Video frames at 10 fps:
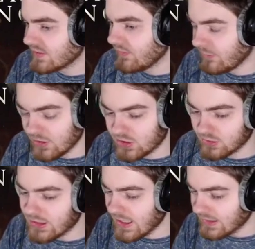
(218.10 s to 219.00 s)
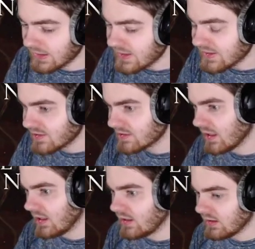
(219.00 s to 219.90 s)
visually at least,
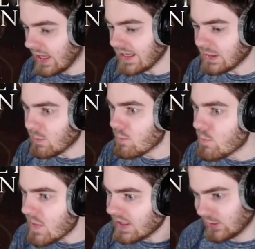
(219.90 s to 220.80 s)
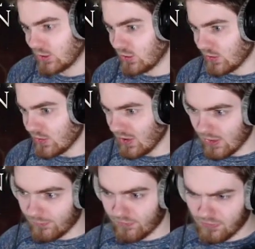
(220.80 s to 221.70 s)
like a mixture
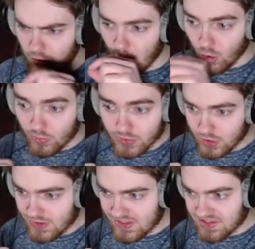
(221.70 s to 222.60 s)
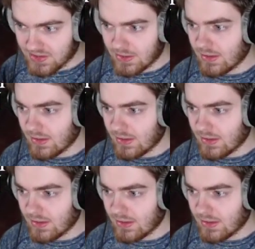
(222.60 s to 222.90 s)
of Origins